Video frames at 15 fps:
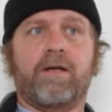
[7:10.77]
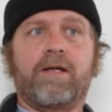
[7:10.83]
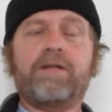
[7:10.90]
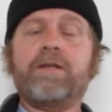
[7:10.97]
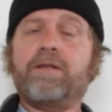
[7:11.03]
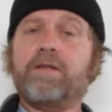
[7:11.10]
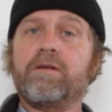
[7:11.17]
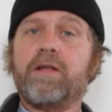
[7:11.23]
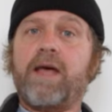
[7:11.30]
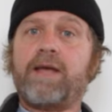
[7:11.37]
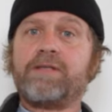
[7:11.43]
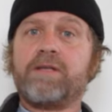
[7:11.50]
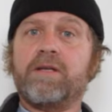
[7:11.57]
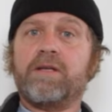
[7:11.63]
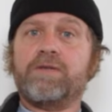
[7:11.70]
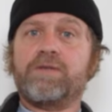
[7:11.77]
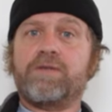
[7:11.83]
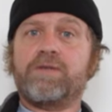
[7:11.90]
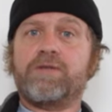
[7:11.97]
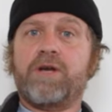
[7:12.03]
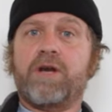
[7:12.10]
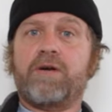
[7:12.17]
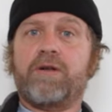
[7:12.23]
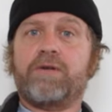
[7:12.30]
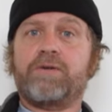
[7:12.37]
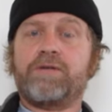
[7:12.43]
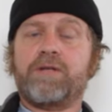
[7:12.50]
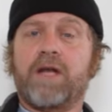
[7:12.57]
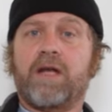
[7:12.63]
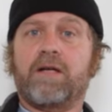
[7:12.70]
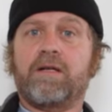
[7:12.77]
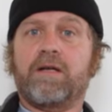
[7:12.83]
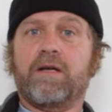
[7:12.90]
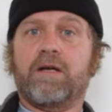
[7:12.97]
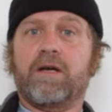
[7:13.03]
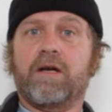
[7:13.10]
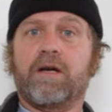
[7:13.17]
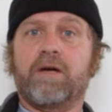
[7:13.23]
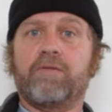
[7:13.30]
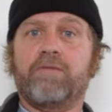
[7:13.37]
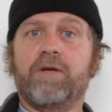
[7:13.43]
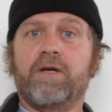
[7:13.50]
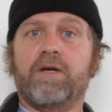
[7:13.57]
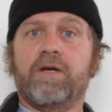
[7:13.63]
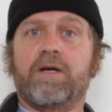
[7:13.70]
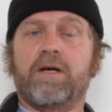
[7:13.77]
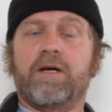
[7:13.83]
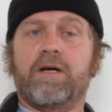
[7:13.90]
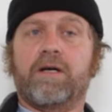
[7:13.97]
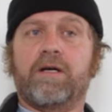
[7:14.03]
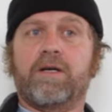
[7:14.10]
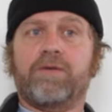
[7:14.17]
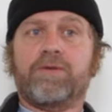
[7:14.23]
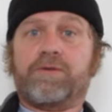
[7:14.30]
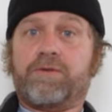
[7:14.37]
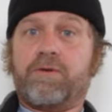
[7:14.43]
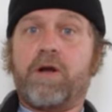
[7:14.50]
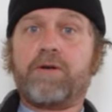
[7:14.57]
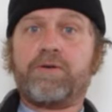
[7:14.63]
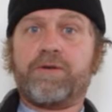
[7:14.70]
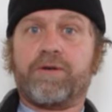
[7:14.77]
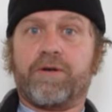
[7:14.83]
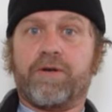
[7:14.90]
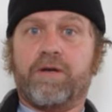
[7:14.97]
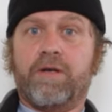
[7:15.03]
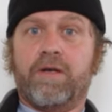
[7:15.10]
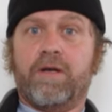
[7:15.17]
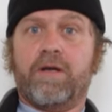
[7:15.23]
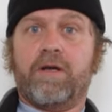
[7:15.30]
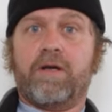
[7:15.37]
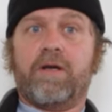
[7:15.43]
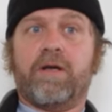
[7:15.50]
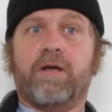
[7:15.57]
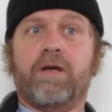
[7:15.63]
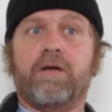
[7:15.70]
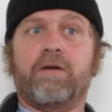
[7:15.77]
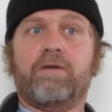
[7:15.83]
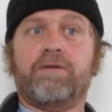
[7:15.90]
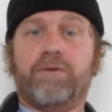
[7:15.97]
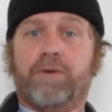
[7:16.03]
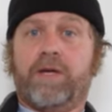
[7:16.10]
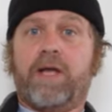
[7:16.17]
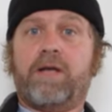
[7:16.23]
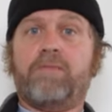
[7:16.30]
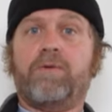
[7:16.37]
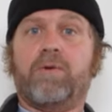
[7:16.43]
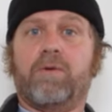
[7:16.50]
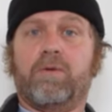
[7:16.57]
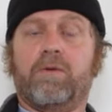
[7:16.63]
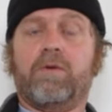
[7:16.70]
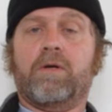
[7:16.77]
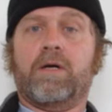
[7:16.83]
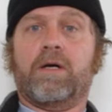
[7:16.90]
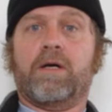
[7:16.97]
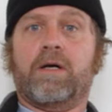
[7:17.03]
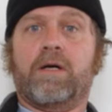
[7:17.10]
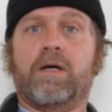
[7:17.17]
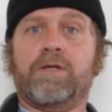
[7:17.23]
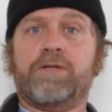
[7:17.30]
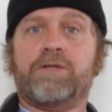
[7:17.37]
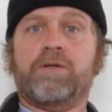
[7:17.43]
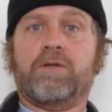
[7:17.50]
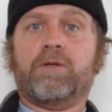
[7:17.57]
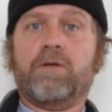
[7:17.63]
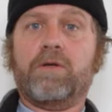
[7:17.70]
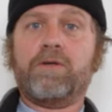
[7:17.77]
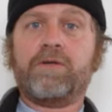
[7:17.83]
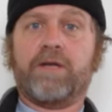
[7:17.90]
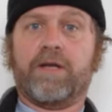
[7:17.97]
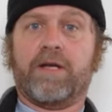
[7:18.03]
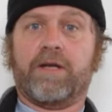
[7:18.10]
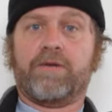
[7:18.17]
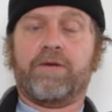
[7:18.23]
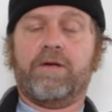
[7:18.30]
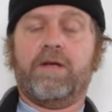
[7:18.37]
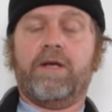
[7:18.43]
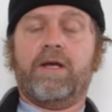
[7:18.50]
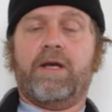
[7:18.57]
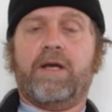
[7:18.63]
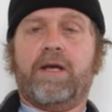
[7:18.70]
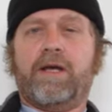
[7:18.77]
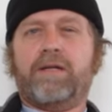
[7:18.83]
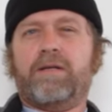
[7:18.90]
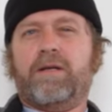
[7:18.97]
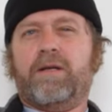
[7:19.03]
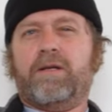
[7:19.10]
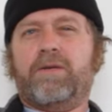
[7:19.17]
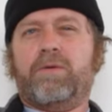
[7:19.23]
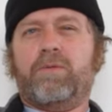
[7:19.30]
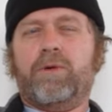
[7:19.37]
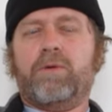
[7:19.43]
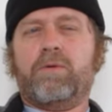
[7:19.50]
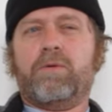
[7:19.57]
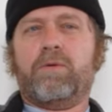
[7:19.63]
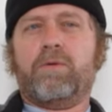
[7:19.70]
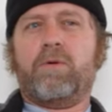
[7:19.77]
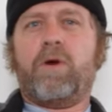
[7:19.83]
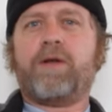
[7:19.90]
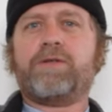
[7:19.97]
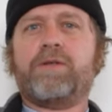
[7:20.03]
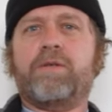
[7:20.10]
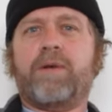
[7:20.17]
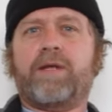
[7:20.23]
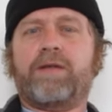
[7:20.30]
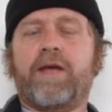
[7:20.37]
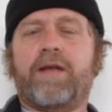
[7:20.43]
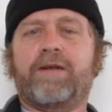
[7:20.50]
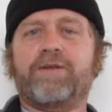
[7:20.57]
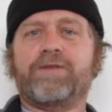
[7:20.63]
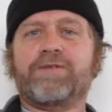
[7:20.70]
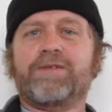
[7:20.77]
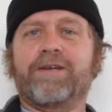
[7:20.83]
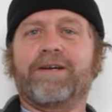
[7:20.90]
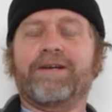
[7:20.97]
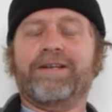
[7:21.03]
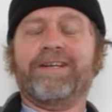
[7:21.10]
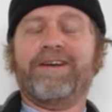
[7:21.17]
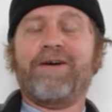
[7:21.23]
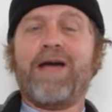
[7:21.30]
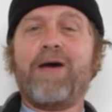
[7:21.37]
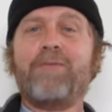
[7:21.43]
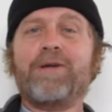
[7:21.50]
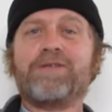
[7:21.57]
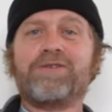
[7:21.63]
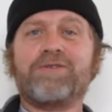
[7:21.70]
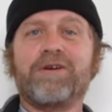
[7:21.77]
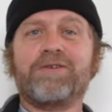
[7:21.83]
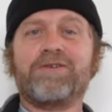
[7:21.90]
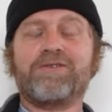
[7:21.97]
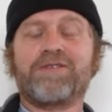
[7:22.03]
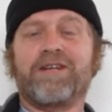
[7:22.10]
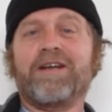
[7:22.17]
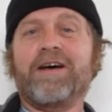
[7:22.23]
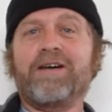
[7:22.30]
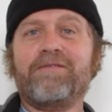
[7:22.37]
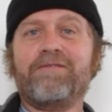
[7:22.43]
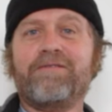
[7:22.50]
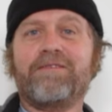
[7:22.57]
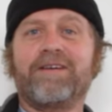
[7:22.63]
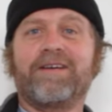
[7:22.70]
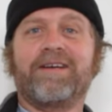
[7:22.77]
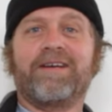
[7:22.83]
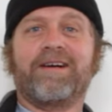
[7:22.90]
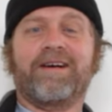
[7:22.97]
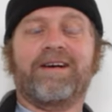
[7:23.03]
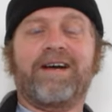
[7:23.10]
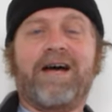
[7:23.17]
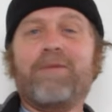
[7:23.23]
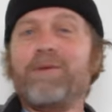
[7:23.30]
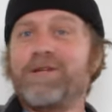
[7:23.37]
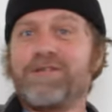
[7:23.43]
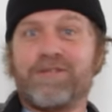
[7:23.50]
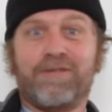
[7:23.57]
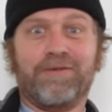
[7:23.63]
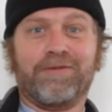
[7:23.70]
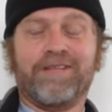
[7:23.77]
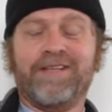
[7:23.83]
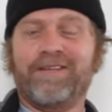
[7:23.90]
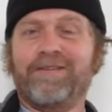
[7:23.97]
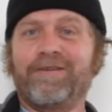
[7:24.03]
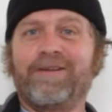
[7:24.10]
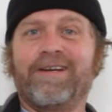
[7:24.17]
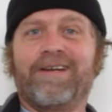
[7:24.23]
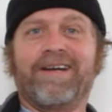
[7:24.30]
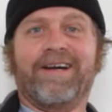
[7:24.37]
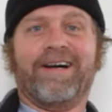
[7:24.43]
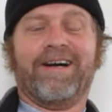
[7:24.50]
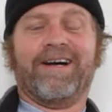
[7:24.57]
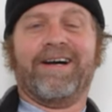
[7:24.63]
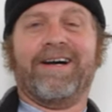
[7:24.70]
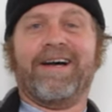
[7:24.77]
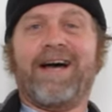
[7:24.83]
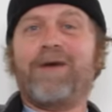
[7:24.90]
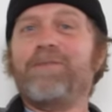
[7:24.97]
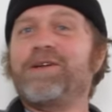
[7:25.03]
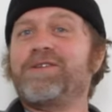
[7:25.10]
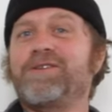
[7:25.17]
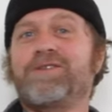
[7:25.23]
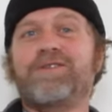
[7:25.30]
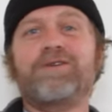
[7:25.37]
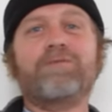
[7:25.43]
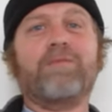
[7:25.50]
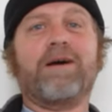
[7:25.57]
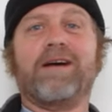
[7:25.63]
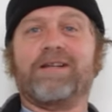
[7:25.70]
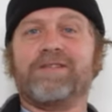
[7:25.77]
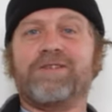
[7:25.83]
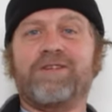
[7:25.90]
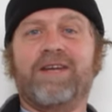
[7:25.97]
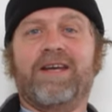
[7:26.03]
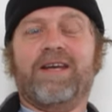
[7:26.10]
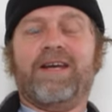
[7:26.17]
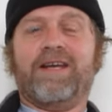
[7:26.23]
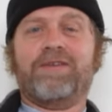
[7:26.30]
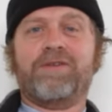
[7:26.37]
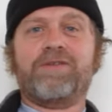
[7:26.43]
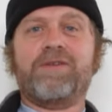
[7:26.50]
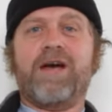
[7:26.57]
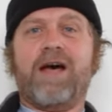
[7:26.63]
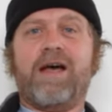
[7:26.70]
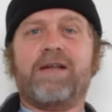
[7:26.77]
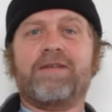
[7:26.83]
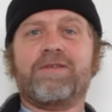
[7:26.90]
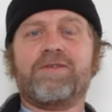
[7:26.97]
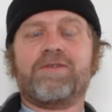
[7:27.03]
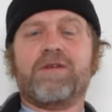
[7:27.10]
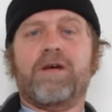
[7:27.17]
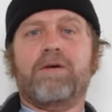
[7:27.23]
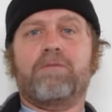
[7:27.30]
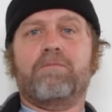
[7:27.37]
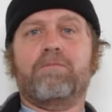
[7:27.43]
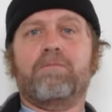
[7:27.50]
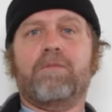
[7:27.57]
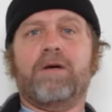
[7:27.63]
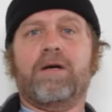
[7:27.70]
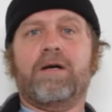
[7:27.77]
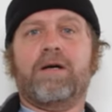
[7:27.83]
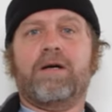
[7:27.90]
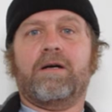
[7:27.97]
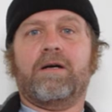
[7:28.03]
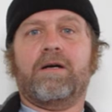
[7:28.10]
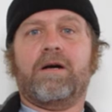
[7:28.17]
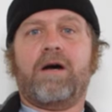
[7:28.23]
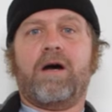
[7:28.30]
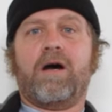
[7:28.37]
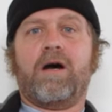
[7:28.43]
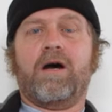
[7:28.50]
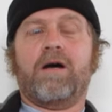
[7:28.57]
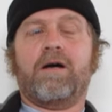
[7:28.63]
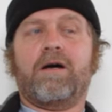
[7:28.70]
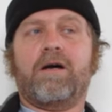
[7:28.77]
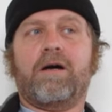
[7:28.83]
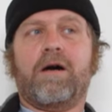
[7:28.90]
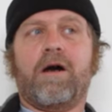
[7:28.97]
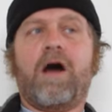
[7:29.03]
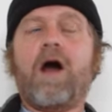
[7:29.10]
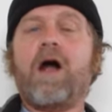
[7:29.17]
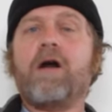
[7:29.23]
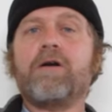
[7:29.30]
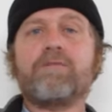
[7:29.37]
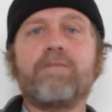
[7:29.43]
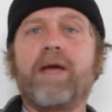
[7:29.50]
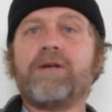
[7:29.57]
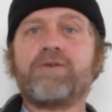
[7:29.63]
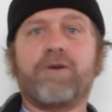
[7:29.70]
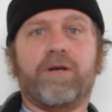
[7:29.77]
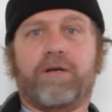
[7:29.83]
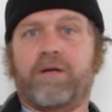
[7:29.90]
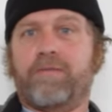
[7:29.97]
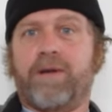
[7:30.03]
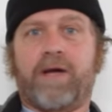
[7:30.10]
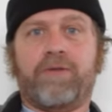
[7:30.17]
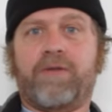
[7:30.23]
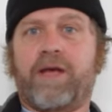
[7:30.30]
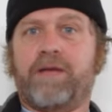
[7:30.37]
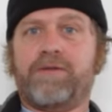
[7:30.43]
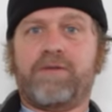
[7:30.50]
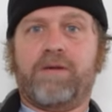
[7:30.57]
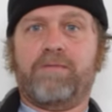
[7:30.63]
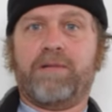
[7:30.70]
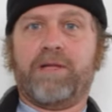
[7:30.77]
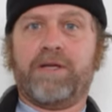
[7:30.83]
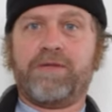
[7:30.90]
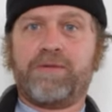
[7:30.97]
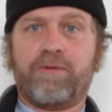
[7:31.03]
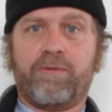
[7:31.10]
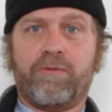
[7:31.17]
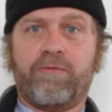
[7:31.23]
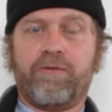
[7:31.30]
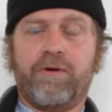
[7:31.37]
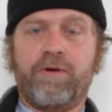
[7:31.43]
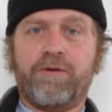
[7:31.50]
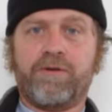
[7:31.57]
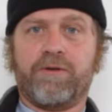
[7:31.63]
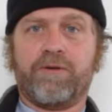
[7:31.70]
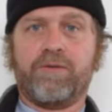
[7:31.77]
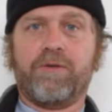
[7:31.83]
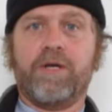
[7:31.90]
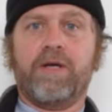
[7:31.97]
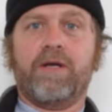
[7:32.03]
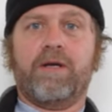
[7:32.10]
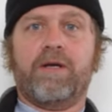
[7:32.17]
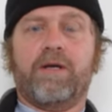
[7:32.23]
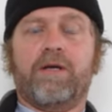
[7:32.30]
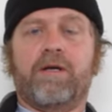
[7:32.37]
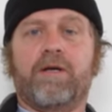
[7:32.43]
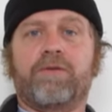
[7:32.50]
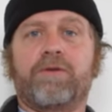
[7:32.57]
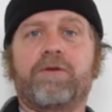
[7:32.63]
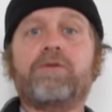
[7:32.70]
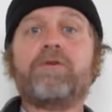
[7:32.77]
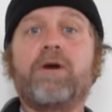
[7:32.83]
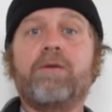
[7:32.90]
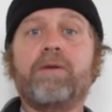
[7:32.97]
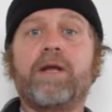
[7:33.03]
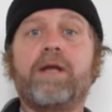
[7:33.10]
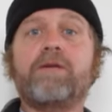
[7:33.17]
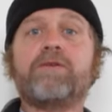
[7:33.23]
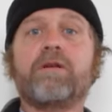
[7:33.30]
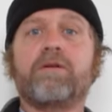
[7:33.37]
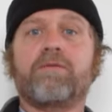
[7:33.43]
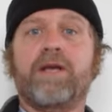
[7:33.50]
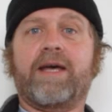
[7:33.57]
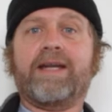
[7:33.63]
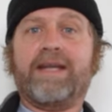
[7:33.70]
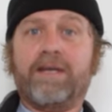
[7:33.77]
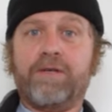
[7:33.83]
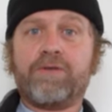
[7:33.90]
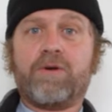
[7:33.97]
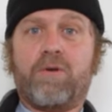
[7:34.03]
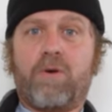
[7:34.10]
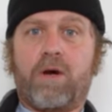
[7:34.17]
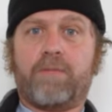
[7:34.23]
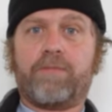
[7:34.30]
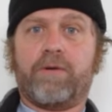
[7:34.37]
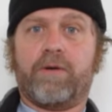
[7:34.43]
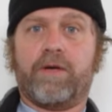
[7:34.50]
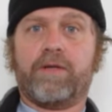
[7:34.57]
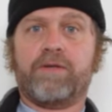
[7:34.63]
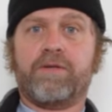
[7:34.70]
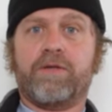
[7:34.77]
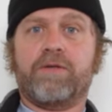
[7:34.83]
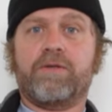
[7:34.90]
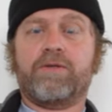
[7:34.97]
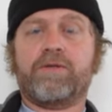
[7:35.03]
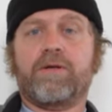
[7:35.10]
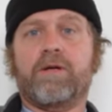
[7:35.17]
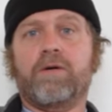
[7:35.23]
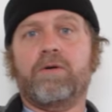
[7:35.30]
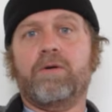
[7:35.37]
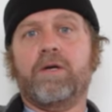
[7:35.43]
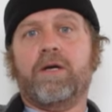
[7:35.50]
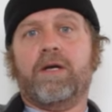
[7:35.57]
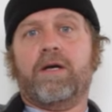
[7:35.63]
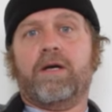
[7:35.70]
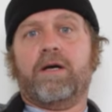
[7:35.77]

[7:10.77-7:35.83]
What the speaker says: And then the last thing is just shared understanding of the structure to enable us to learn together. And the real question about that is, how much structure is enough? How much is too little? How much is too much? And there's not some hard metric about that someplace to refer to. The determination of that is cooperation. So